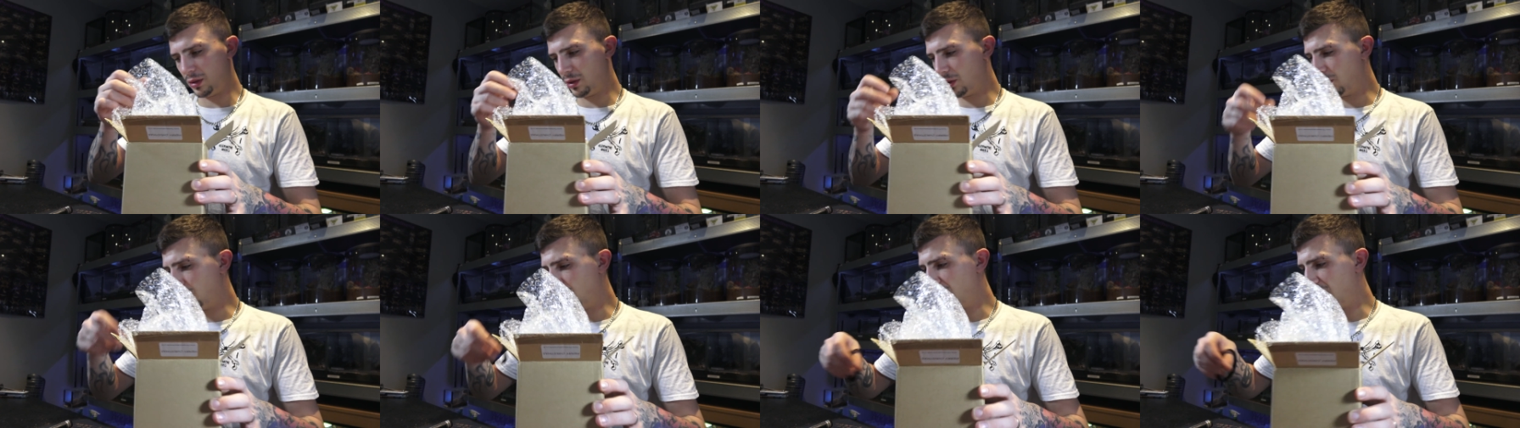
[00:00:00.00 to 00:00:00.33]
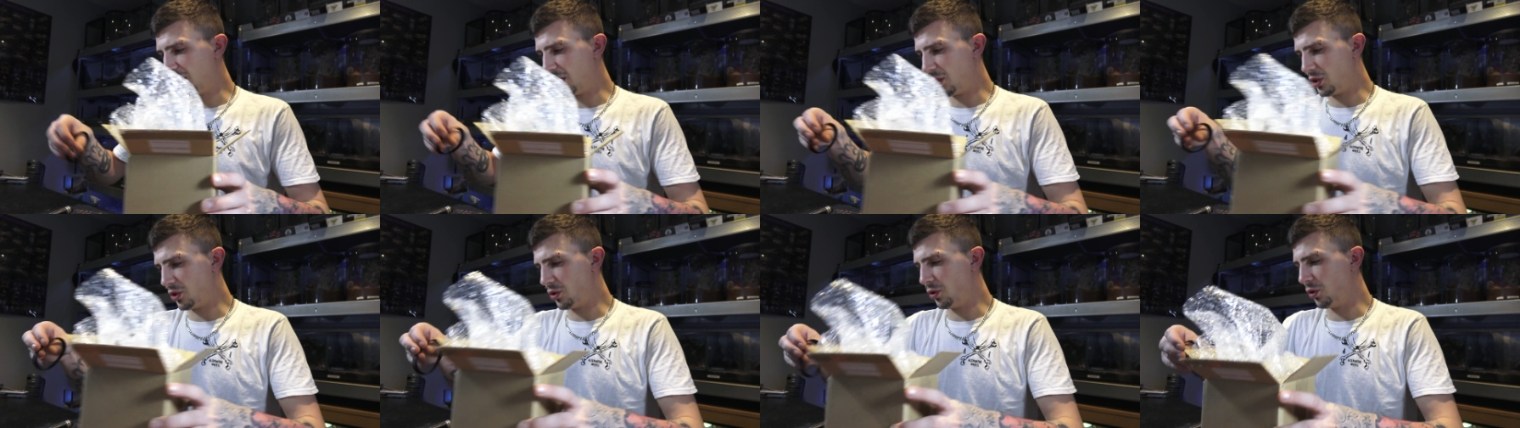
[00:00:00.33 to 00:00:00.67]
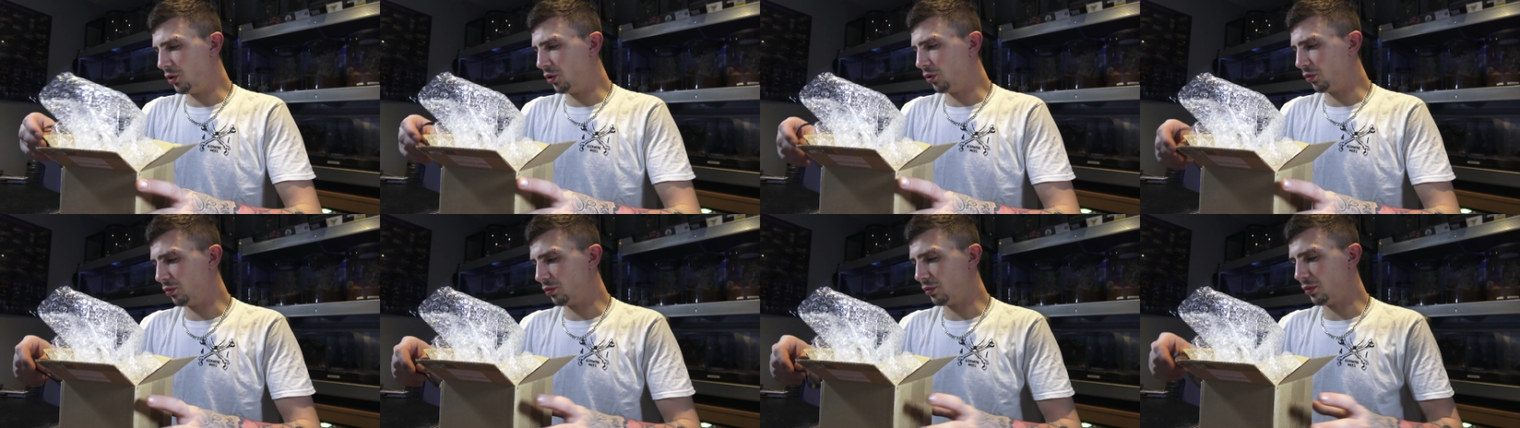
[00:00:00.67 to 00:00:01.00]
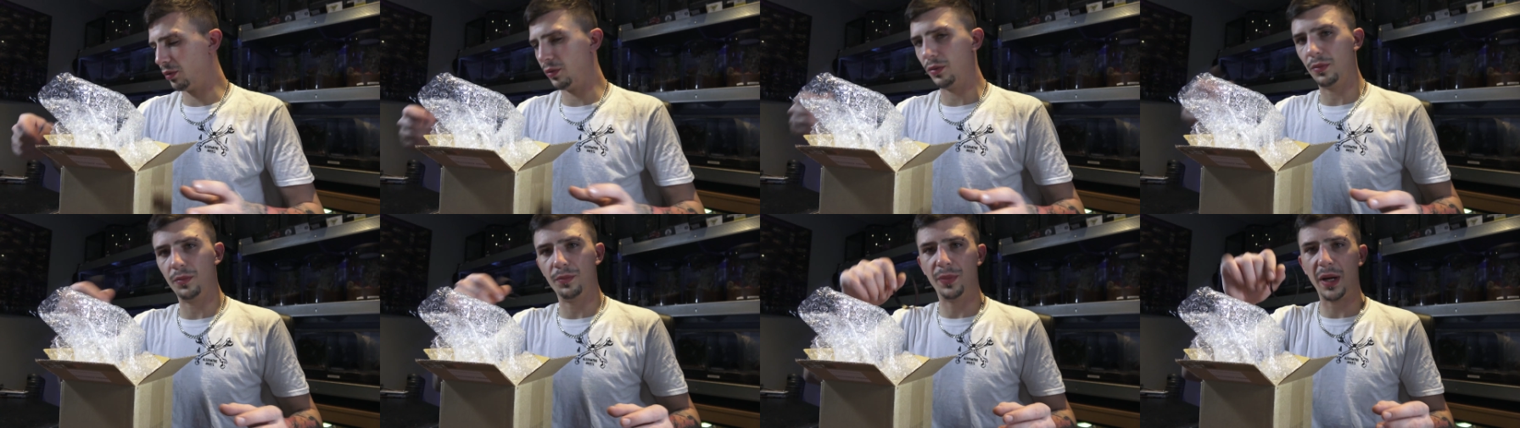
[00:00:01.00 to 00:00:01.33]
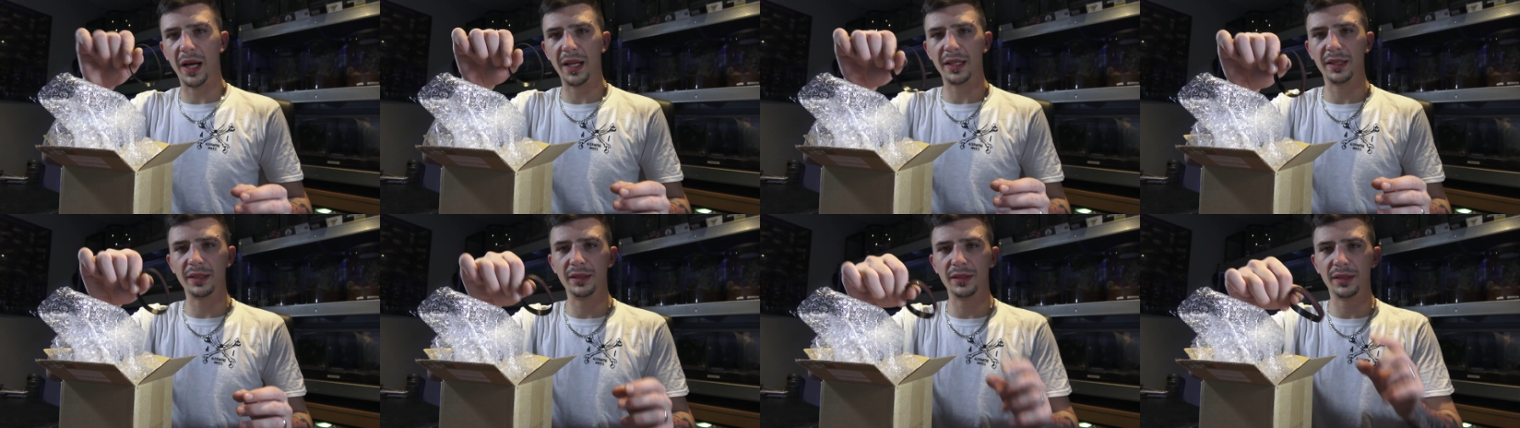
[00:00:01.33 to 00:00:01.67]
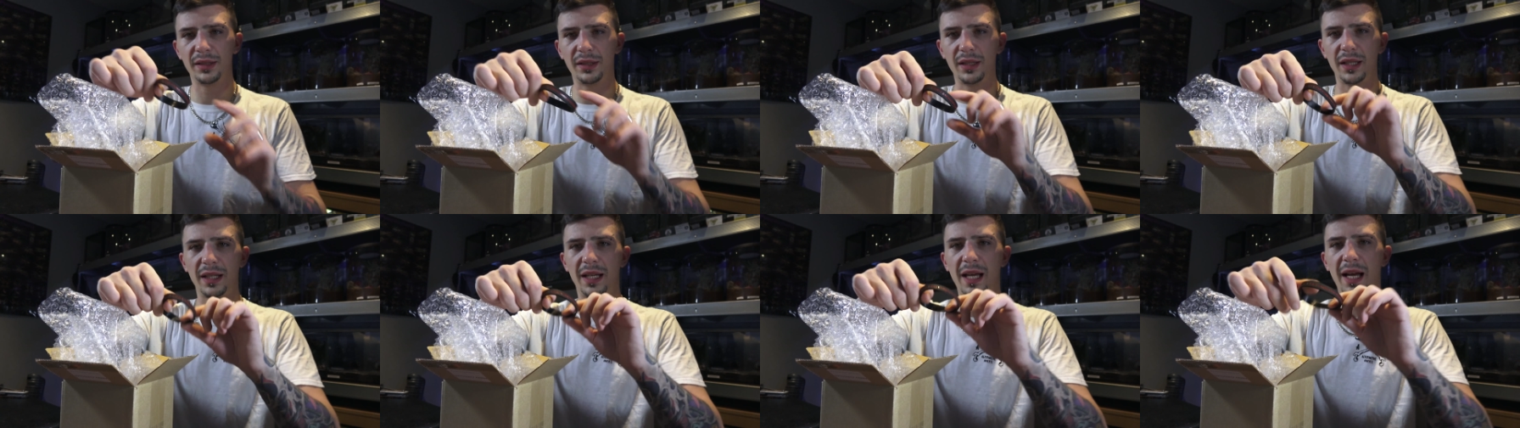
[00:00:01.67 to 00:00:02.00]
some additional
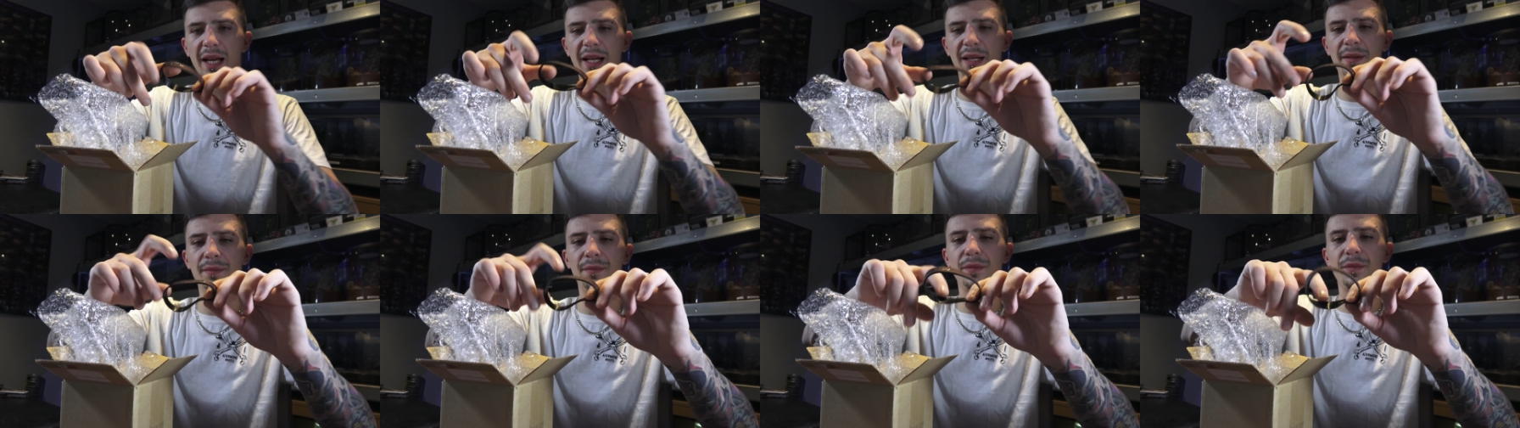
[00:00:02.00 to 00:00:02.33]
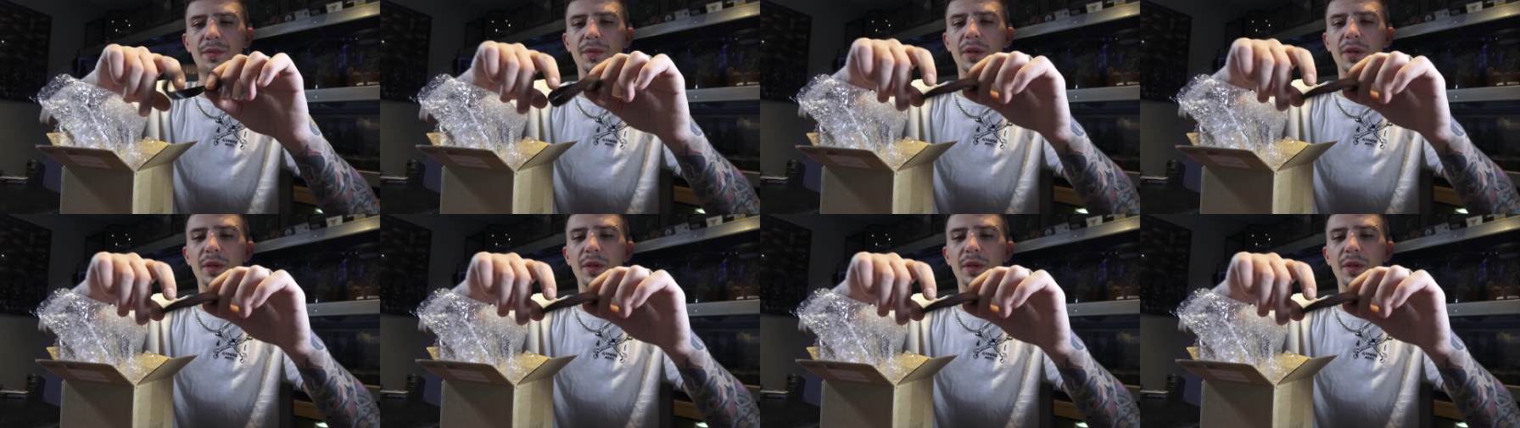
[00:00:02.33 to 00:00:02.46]
band again.